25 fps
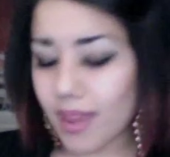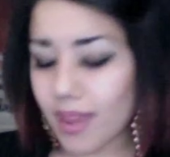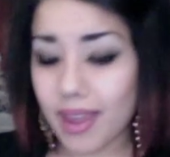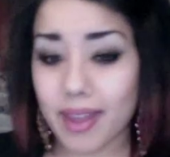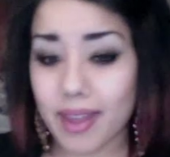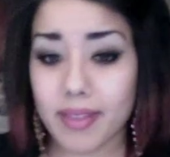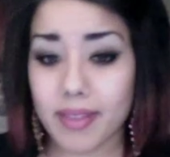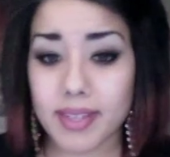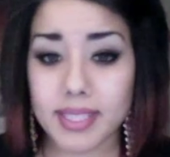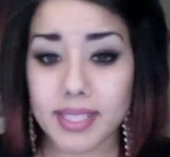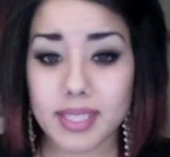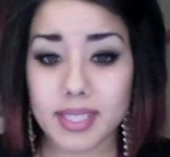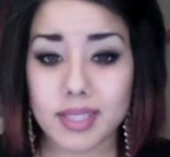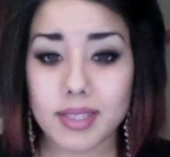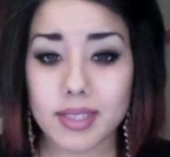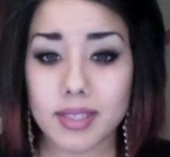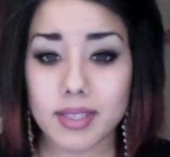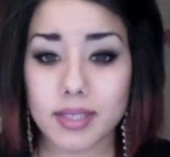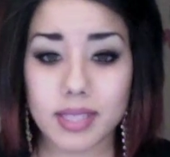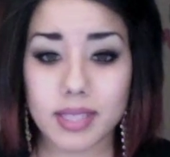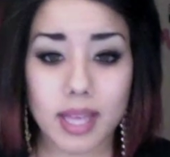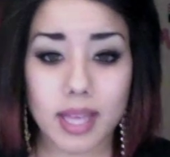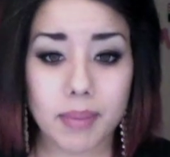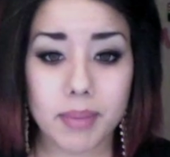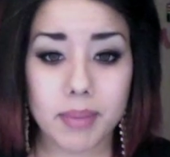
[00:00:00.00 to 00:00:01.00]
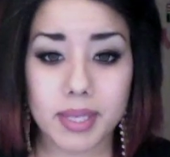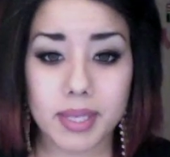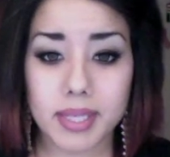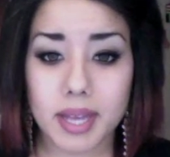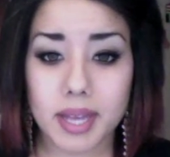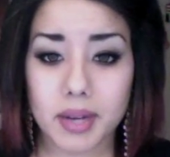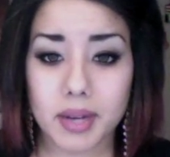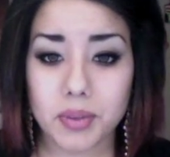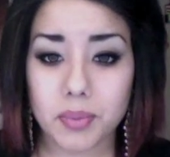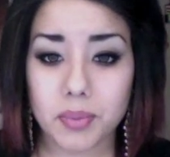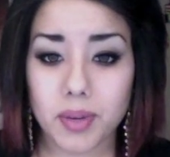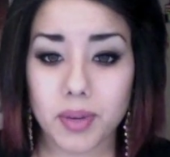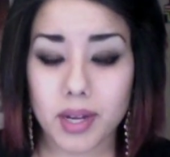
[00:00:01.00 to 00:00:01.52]
and this is the same
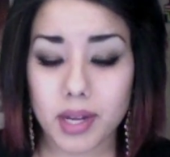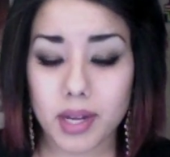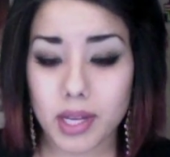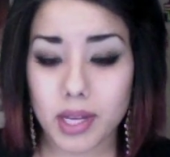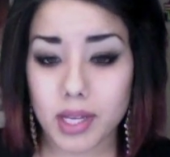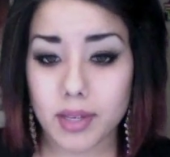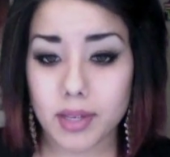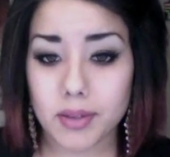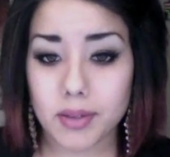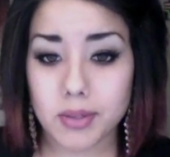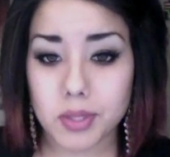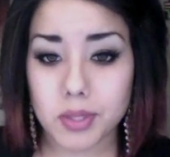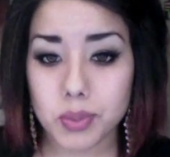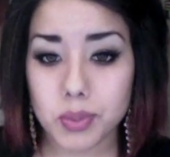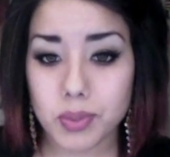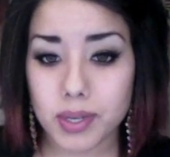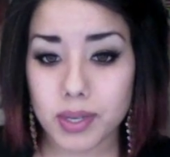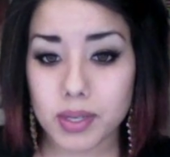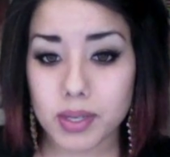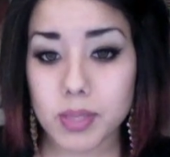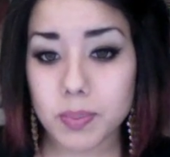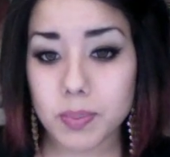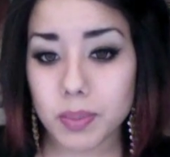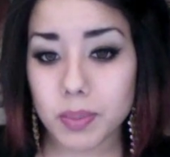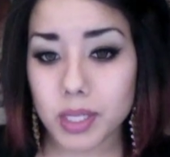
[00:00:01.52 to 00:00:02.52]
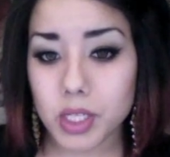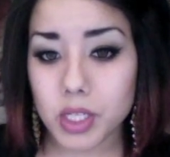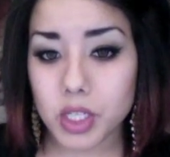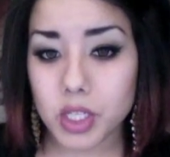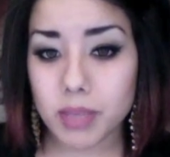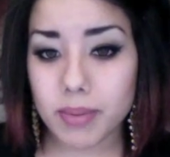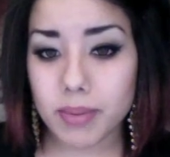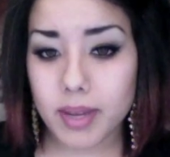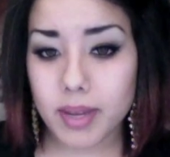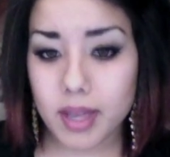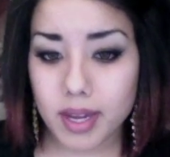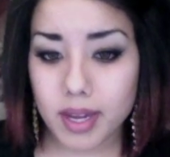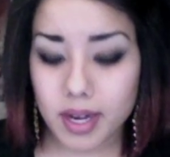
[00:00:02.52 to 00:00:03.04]
exact one I used when I was bleaching
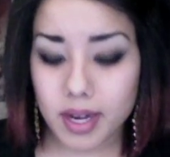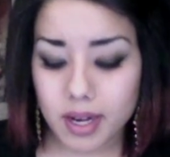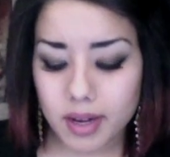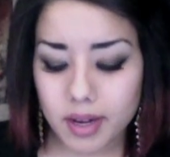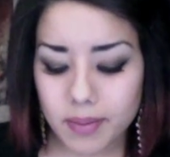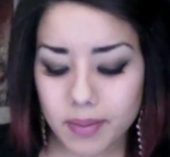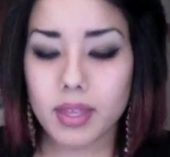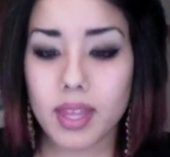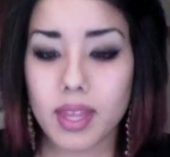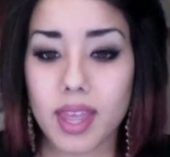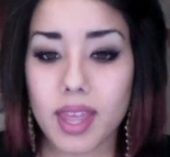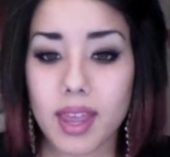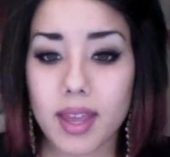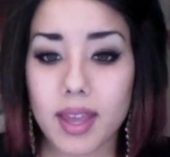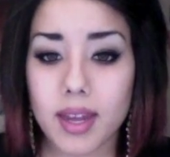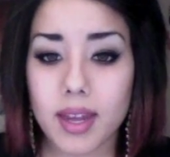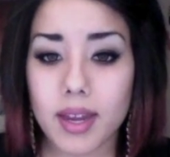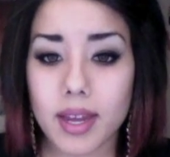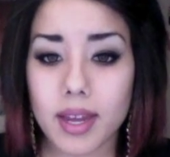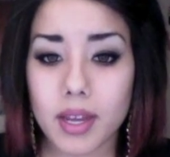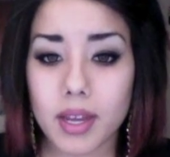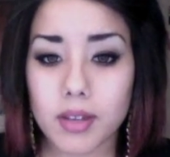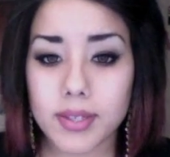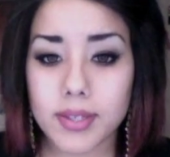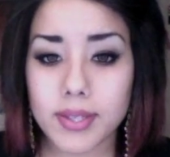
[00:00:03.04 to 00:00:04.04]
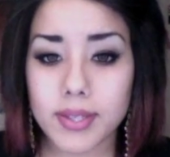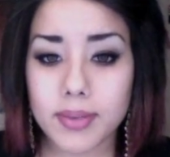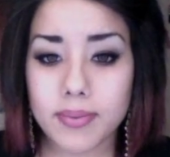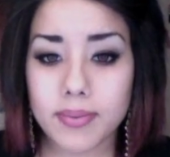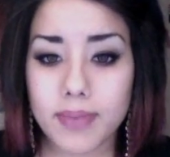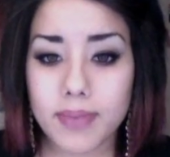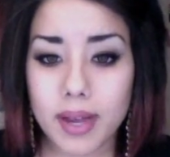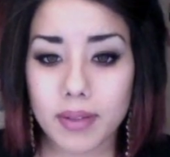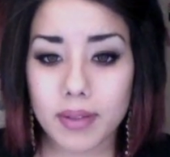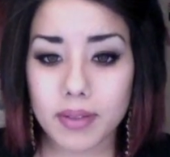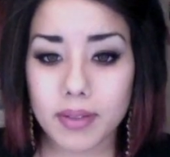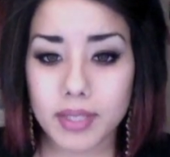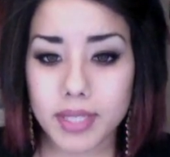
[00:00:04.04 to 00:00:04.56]
my hair. And I also
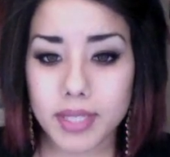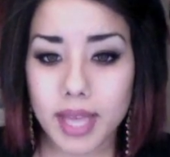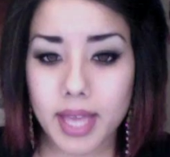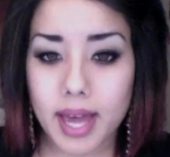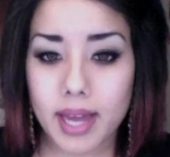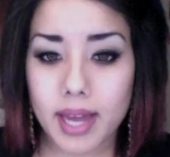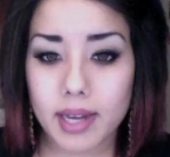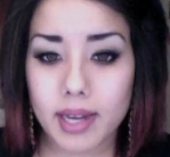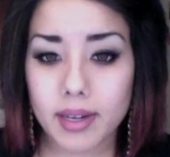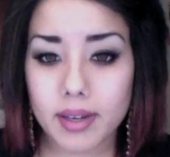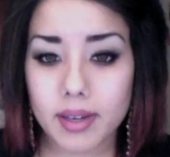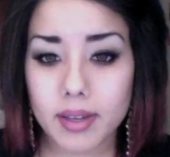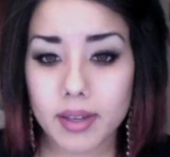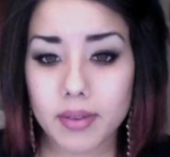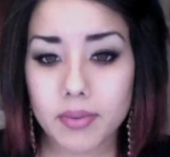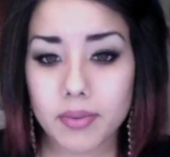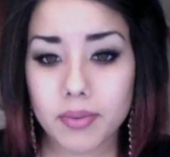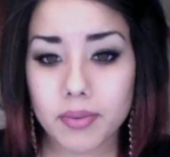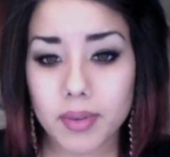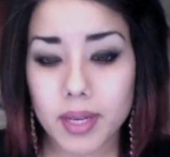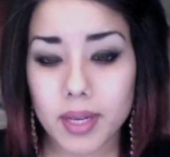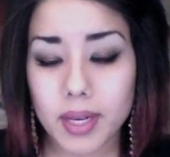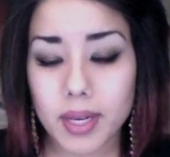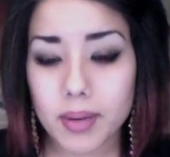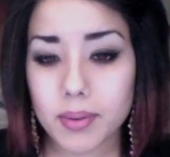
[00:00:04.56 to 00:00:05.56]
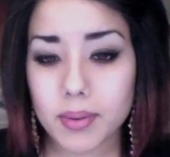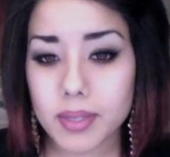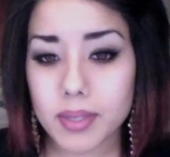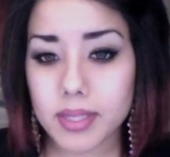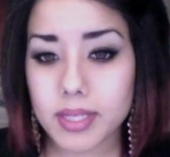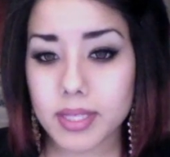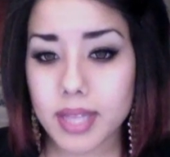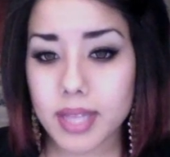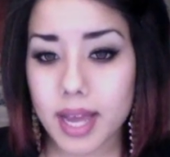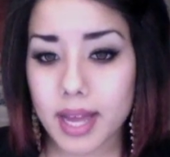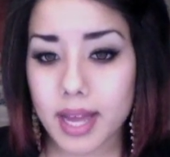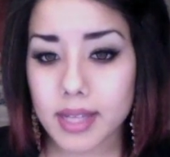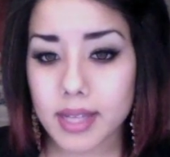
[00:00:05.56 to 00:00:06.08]
found this additive when I was
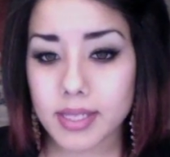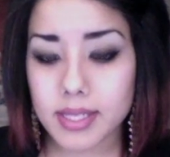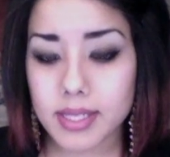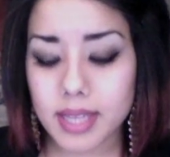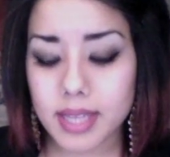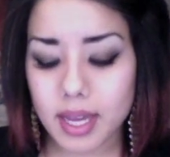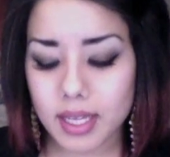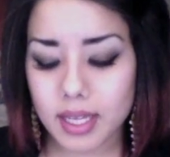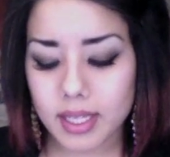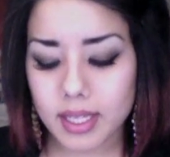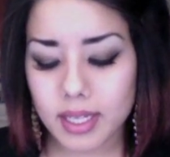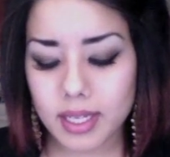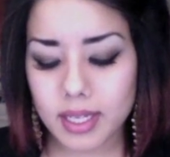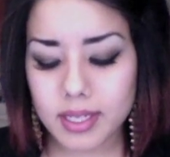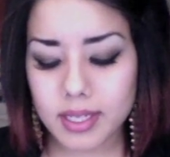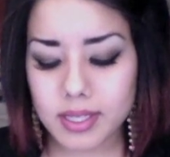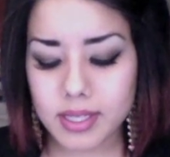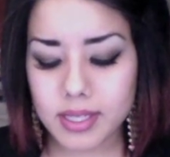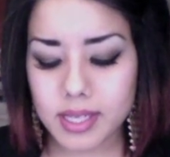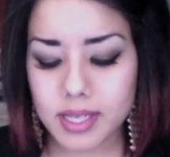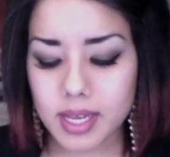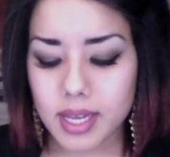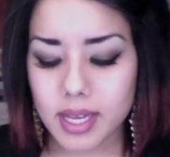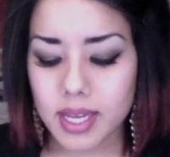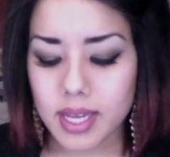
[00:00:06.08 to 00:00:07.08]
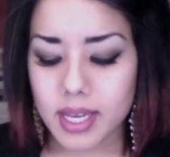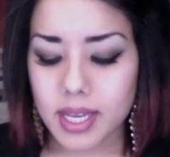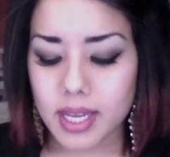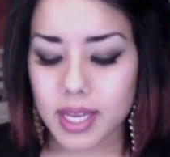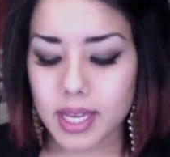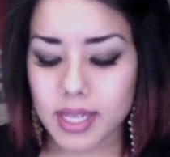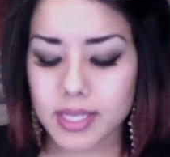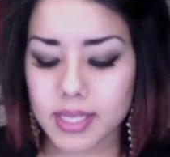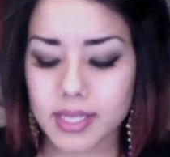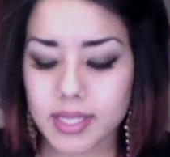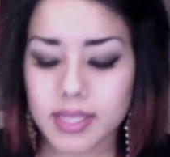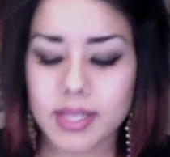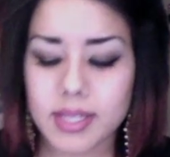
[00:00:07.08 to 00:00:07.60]
at Sally's.
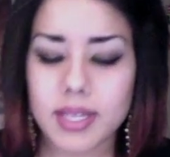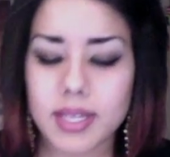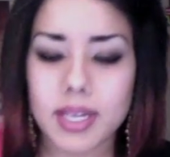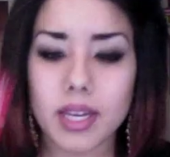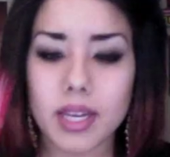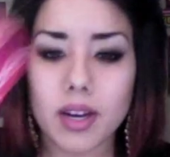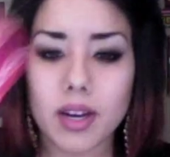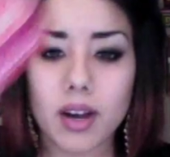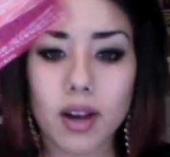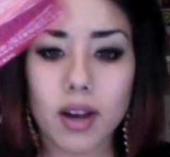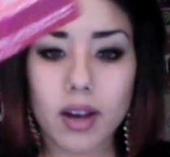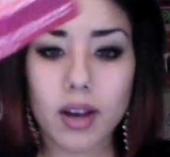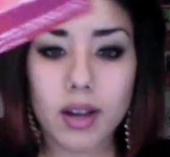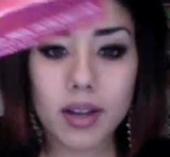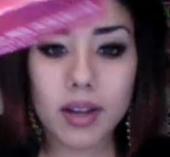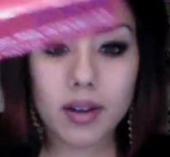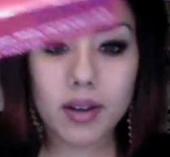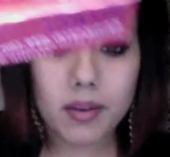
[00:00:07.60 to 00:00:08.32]
It's the Hot